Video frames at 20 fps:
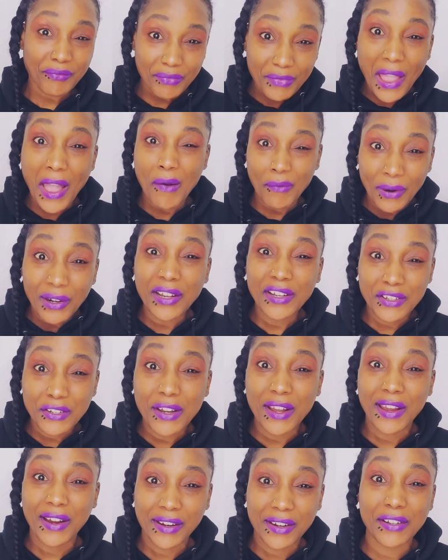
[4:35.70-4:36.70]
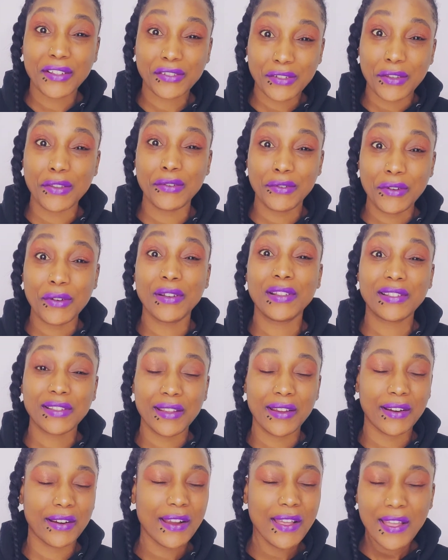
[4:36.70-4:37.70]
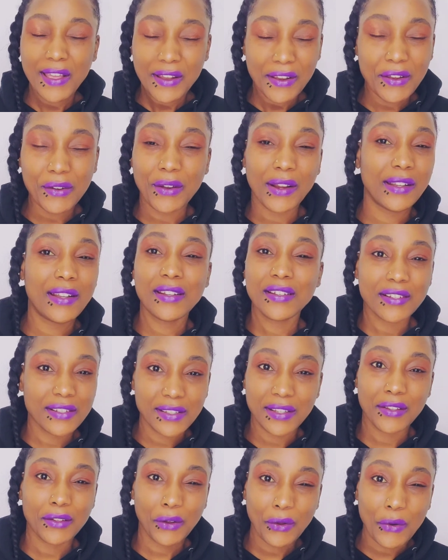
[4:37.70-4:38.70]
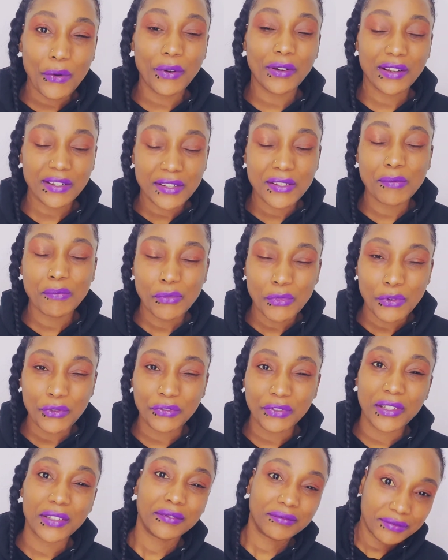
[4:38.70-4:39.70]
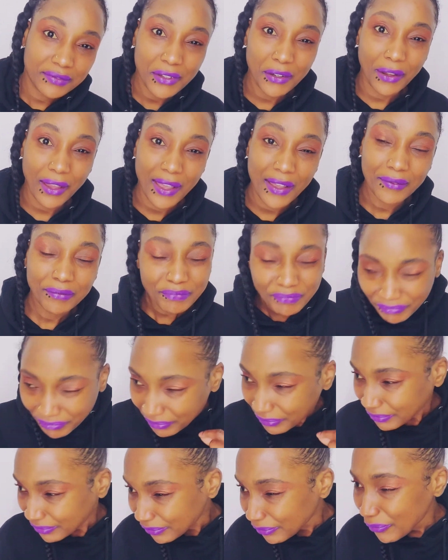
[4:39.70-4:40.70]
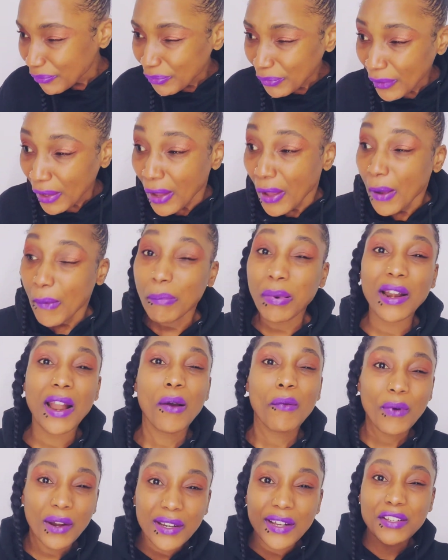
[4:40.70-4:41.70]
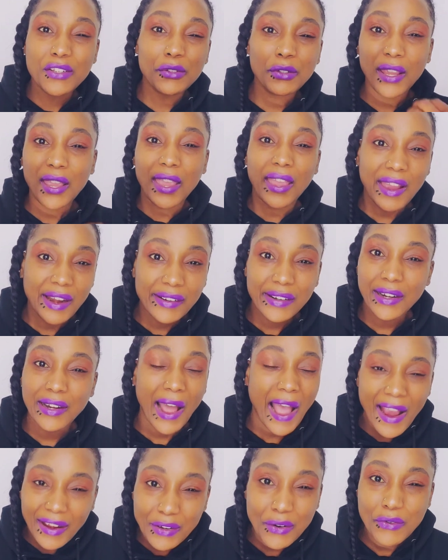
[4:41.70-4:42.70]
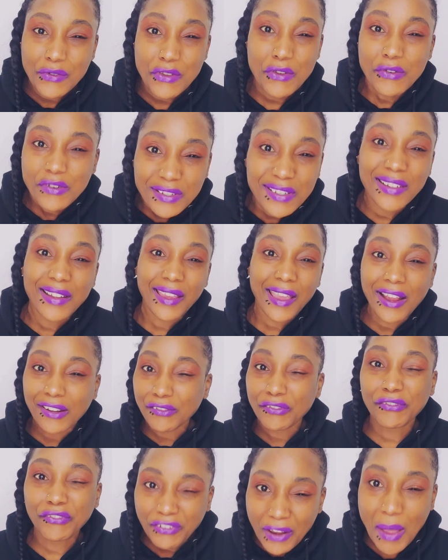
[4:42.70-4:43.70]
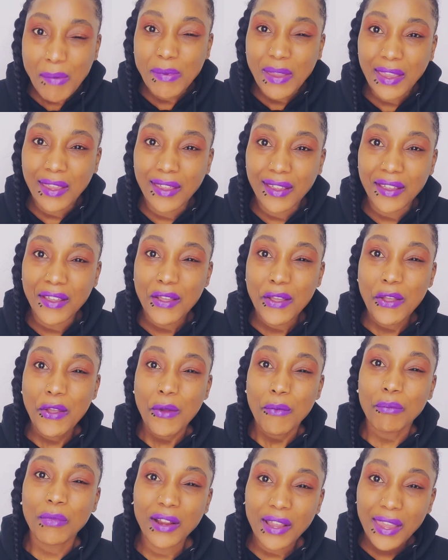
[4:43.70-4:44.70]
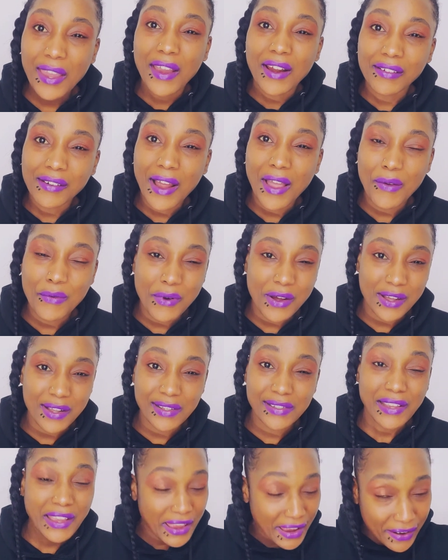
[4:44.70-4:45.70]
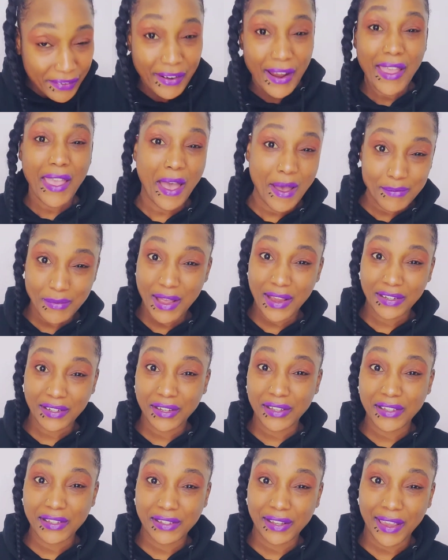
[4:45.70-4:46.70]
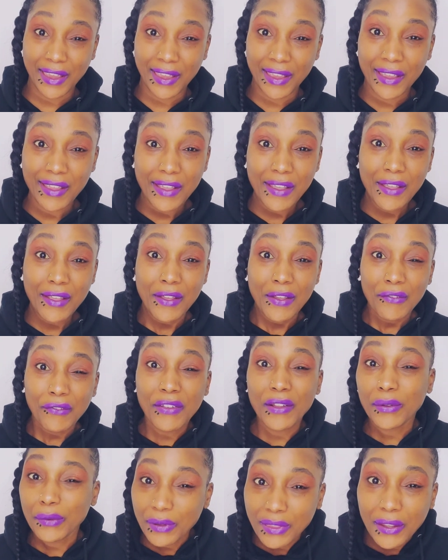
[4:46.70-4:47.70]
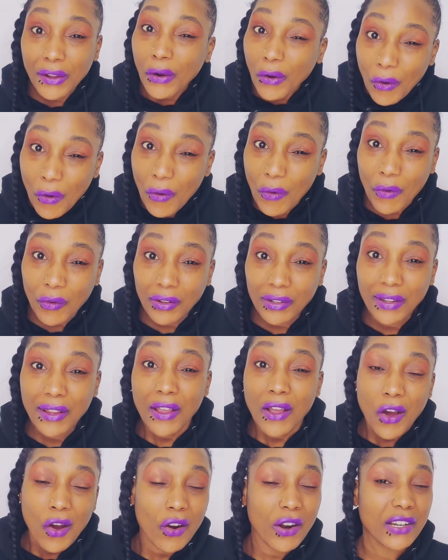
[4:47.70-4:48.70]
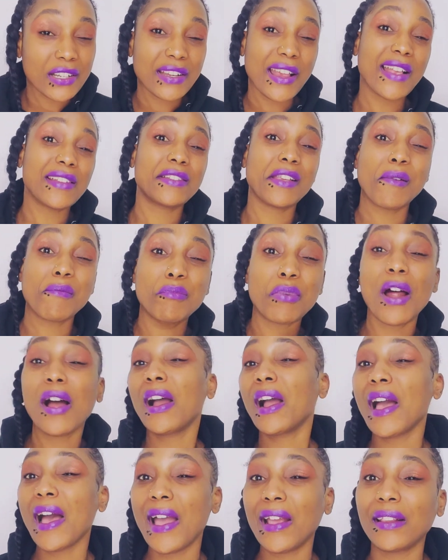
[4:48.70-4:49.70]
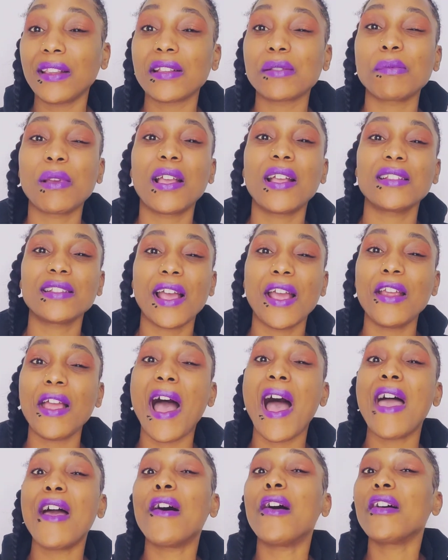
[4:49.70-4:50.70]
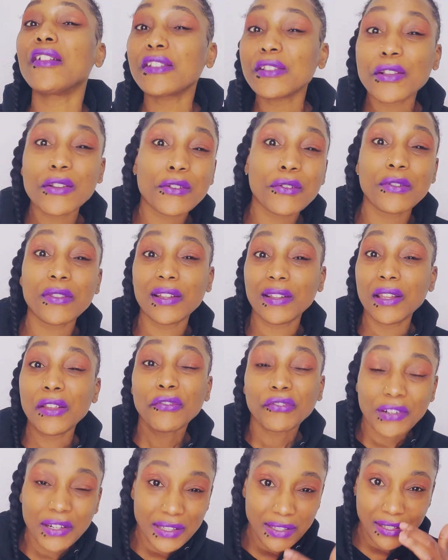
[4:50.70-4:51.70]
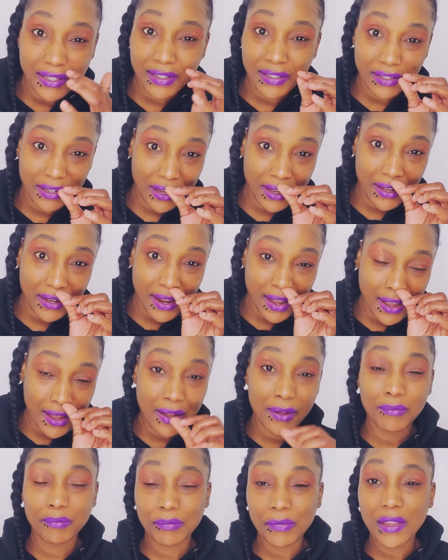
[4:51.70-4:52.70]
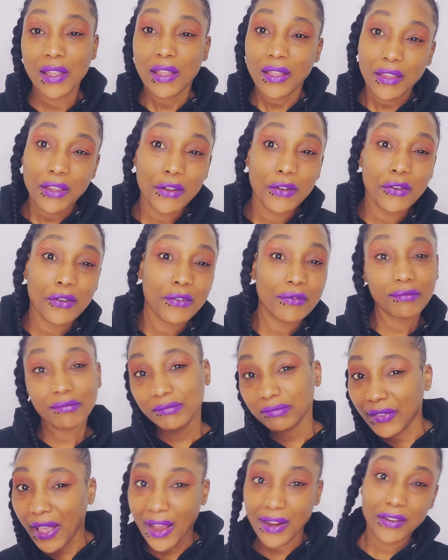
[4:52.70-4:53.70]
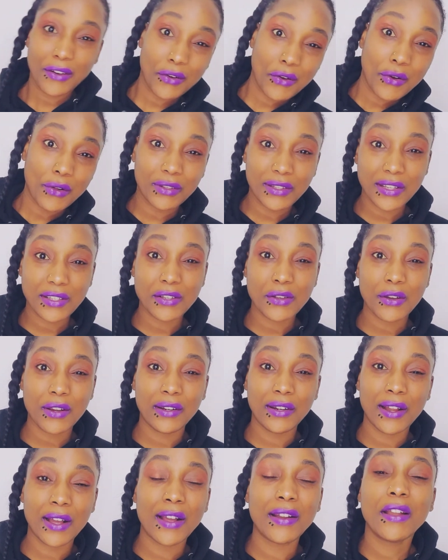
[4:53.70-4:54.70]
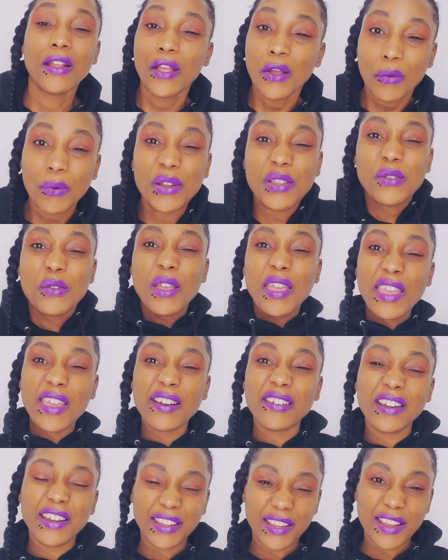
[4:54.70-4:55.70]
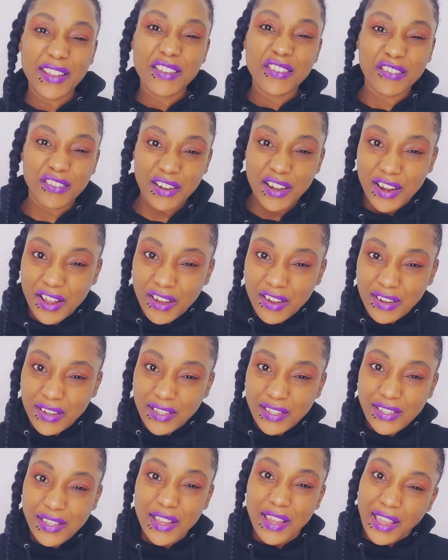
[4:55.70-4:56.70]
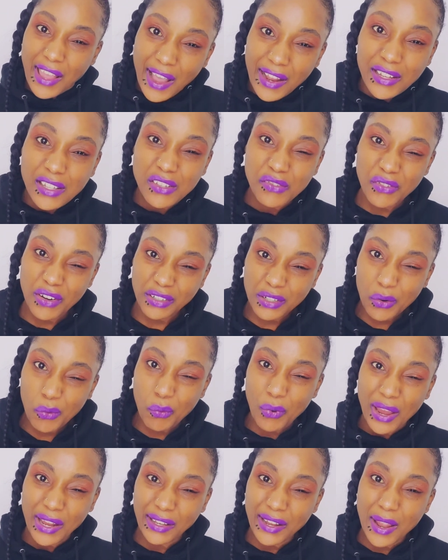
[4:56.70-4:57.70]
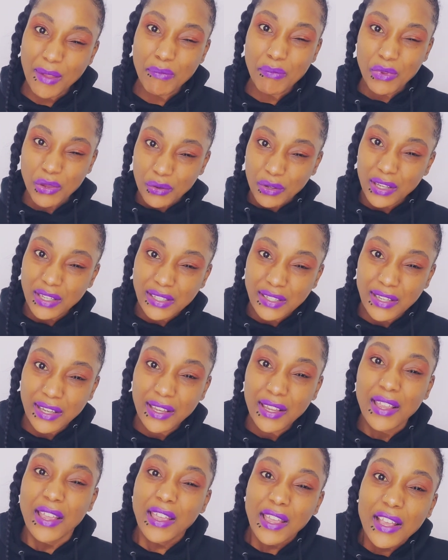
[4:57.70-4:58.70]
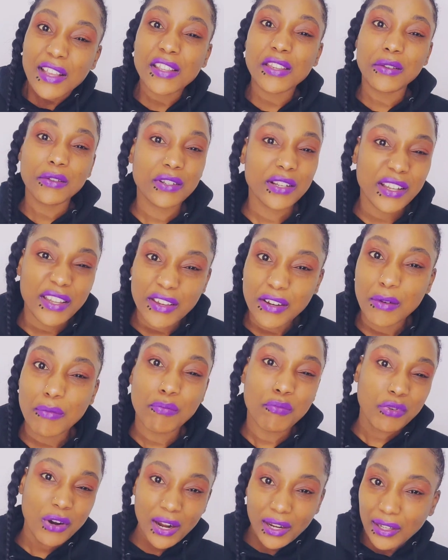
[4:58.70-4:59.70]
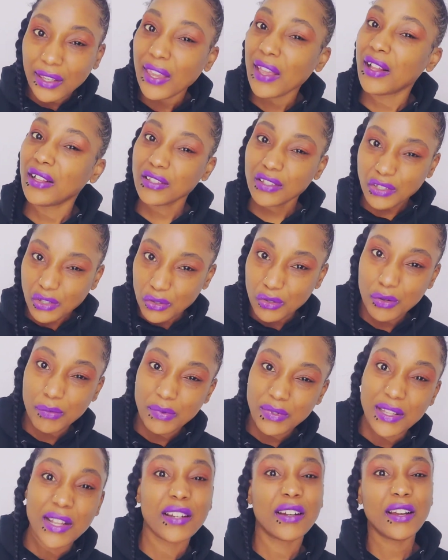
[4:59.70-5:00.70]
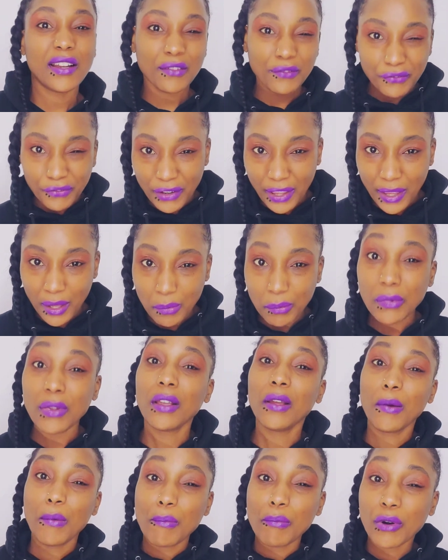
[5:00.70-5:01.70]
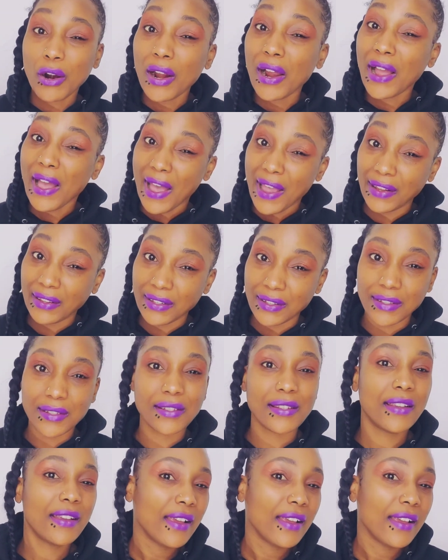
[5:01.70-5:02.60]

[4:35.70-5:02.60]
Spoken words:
I wanted you to hear it so you know it's there. No, I didn't just eat the cold, it just moved. Okay? But I wanted you to hear it. I don't usually get phlegmy. But here I am, I should say, filled with a cold, or should I say bronchitis, because I also know the differences in, kind of cold that's going on. When you hear it in your lungs and it's very wet and mucousy, it's usually your bronchial tubes that are inflamed, bronchitis.